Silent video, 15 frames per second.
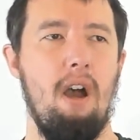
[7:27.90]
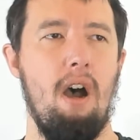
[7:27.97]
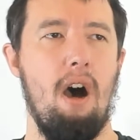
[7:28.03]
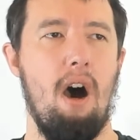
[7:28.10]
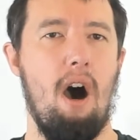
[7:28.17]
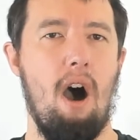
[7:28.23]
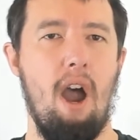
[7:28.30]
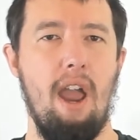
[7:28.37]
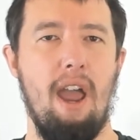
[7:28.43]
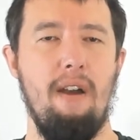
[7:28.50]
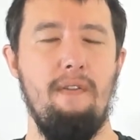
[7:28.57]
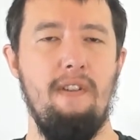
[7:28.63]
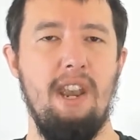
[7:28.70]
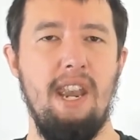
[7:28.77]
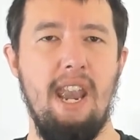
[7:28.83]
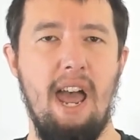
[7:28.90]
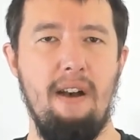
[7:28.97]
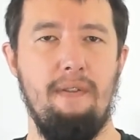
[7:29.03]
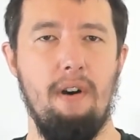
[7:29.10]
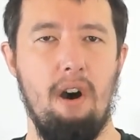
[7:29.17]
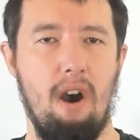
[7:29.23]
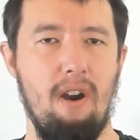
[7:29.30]
I have
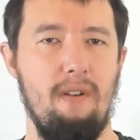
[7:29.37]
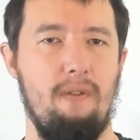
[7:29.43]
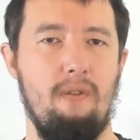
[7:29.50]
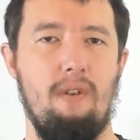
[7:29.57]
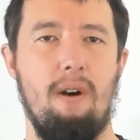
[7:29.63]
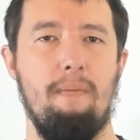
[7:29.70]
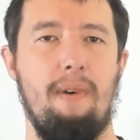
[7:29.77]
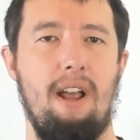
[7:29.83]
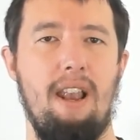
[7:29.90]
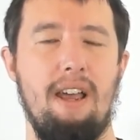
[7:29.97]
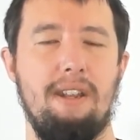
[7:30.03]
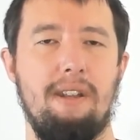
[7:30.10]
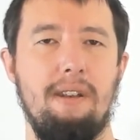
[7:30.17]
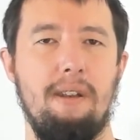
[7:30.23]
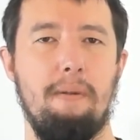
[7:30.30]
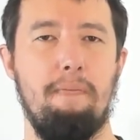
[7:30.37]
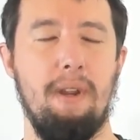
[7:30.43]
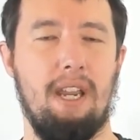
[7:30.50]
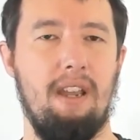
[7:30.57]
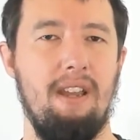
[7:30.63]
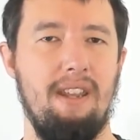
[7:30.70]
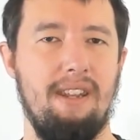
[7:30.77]
never overrun my lessons
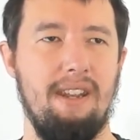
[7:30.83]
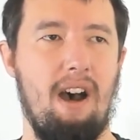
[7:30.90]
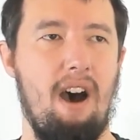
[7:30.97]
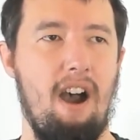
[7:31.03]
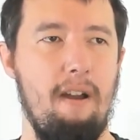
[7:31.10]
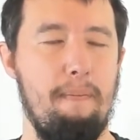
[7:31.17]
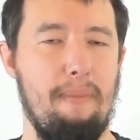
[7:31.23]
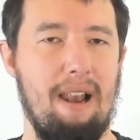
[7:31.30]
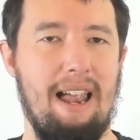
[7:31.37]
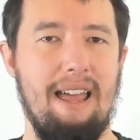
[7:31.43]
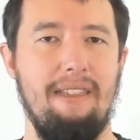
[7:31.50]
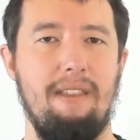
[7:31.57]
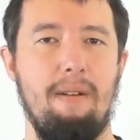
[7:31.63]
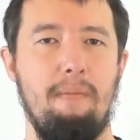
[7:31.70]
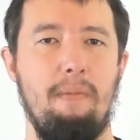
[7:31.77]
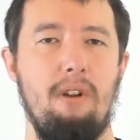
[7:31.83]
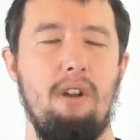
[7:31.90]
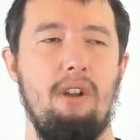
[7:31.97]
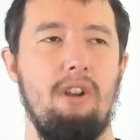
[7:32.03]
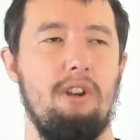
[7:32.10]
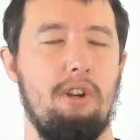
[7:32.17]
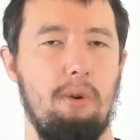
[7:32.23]
because I plan them
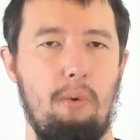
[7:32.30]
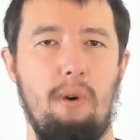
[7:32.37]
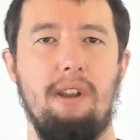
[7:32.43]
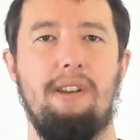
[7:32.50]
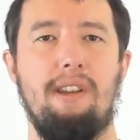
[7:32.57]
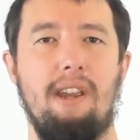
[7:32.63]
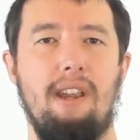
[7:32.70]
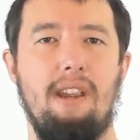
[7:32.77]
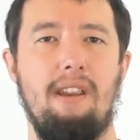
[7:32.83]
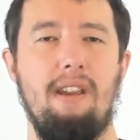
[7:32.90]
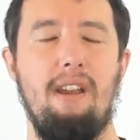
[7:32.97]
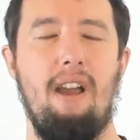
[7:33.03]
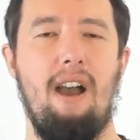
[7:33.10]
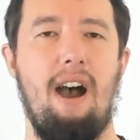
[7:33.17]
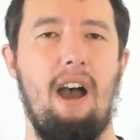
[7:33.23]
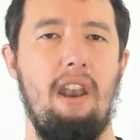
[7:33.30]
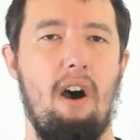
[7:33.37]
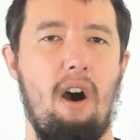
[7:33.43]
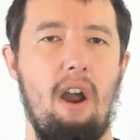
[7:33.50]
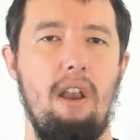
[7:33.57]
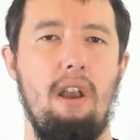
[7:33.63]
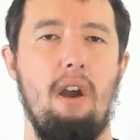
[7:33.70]
to a T, and
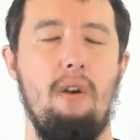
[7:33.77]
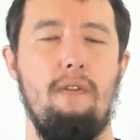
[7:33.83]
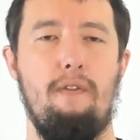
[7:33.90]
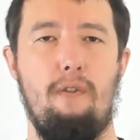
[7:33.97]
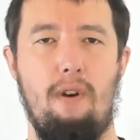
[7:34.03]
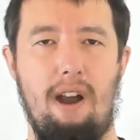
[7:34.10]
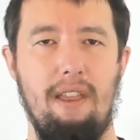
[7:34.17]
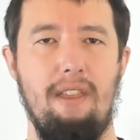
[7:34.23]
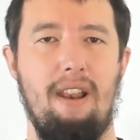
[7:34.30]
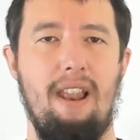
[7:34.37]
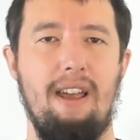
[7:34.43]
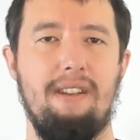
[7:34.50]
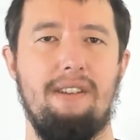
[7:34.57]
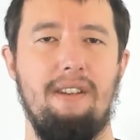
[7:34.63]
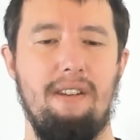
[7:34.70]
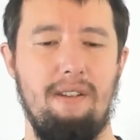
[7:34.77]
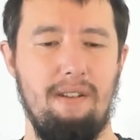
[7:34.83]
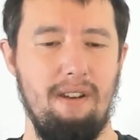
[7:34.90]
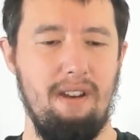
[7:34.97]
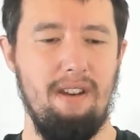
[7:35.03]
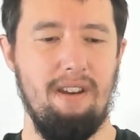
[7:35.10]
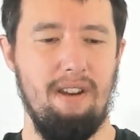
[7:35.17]
I know throughout the lesson
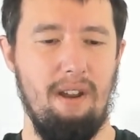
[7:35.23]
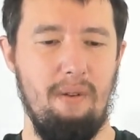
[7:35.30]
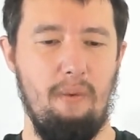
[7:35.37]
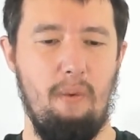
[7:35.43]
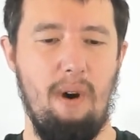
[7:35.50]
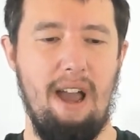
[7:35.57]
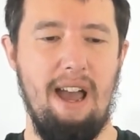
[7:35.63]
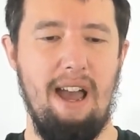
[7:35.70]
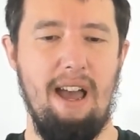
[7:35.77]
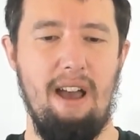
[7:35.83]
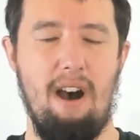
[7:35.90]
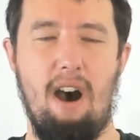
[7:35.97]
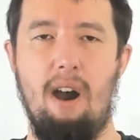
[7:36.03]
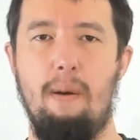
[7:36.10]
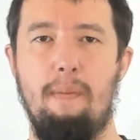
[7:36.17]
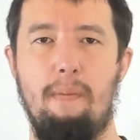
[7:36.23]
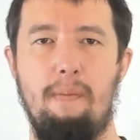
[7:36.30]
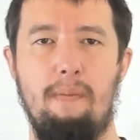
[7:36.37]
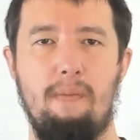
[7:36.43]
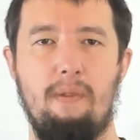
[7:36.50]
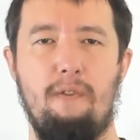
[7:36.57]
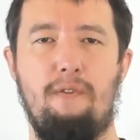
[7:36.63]
where I'm
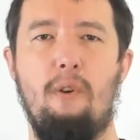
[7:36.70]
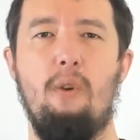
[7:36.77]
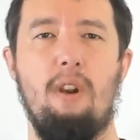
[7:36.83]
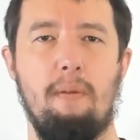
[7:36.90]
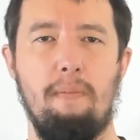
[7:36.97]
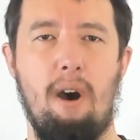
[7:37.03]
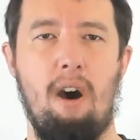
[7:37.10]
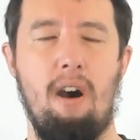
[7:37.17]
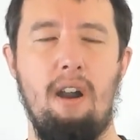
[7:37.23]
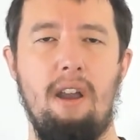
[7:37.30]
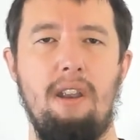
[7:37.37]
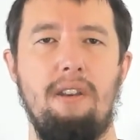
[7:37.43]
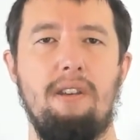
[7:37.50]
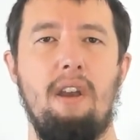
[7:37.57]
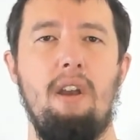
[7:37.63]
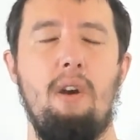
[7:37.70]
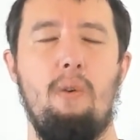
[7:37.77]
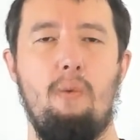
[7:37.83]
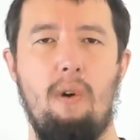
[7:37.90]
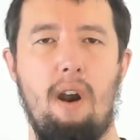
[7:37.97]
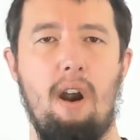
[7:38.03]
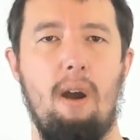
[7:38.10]
falling behind,
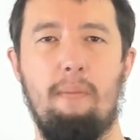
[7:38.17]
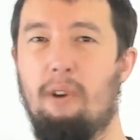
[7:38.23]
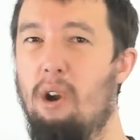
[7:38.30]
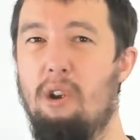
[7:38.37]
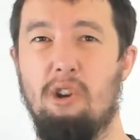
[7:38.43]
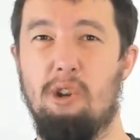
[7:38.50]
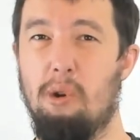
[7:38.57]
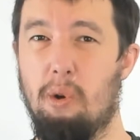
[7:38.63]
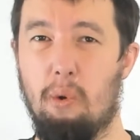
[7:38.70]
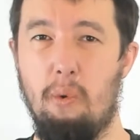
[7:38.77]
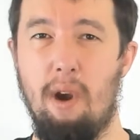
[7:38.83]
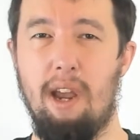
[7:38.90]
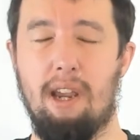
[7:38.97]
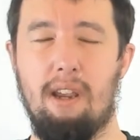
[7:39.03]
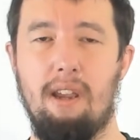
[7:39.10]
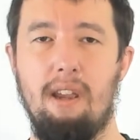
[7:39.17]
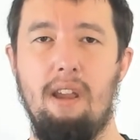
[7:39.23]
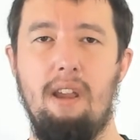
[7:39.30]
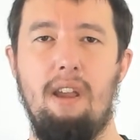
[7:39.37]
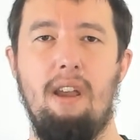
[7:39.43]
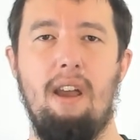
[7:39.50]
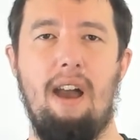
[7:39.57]
where I'm going too quick,
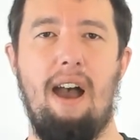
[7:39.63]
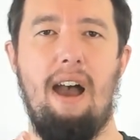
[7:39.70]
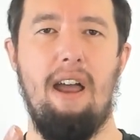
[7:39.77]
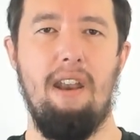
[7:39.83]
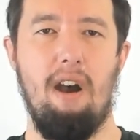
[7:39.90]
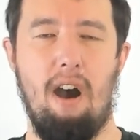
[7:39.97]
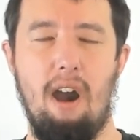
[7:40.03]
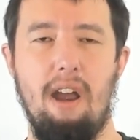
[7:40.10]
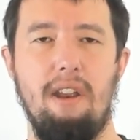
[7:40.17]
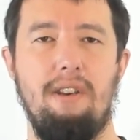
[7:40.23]
and I